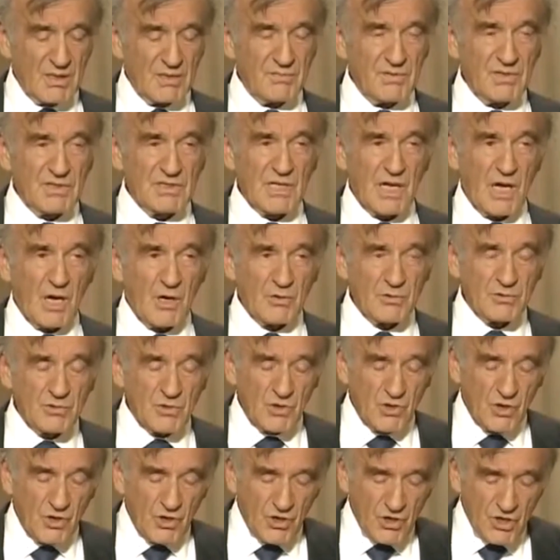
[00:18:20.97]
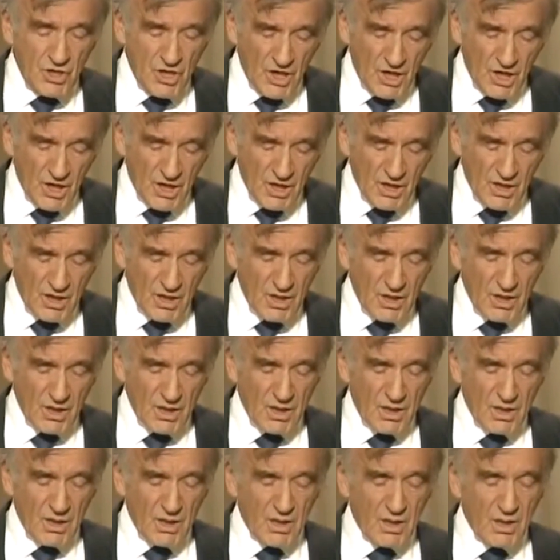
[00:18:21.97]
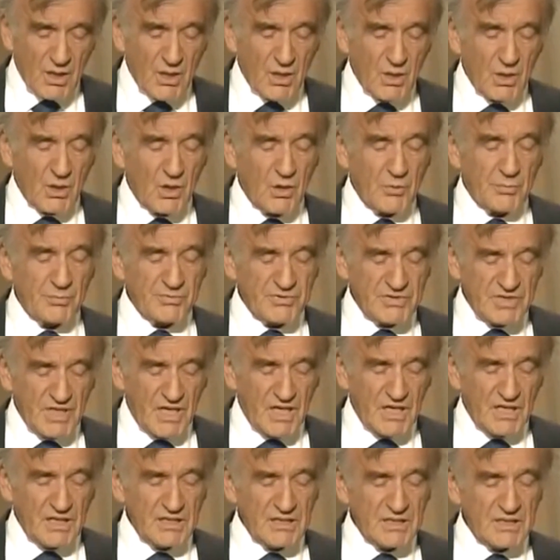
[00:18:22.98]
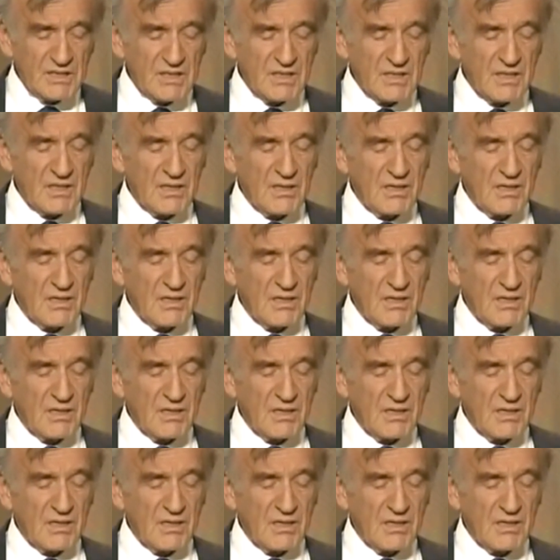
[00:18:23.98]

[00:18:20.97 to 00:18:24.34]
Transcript: without oil obtained